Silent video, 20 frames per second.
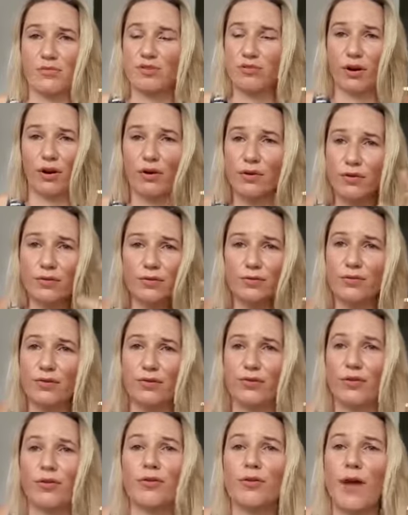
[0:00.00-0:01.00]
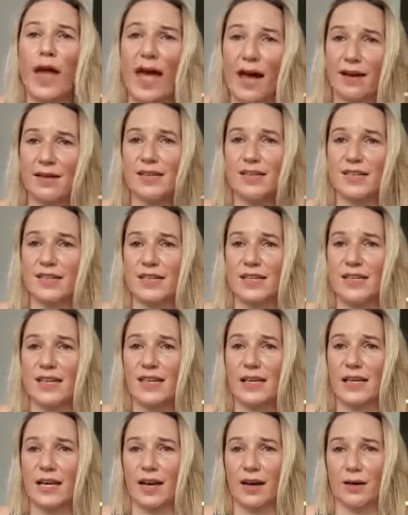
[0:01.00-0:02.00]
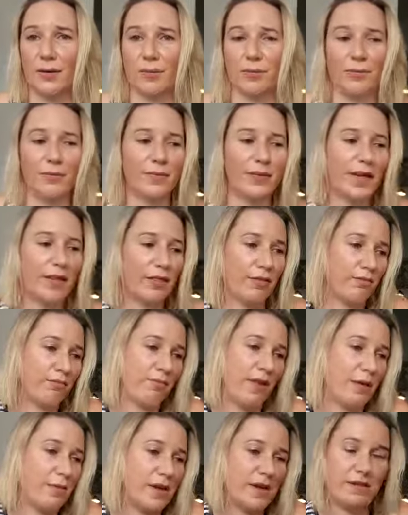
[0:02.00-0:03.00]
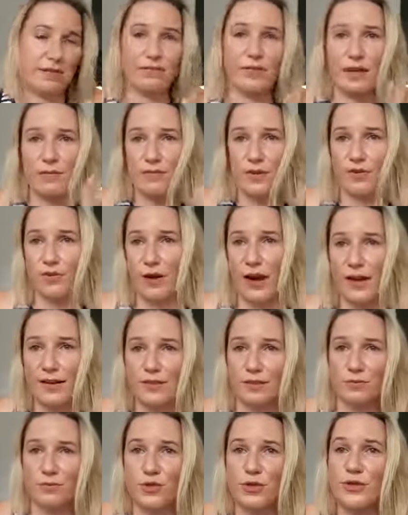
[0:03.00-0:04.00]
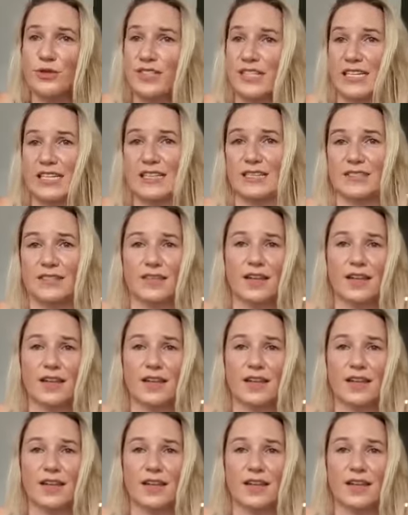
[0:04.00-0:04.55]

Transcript: grow throughout Sydney, and maybe even throughout some new cities.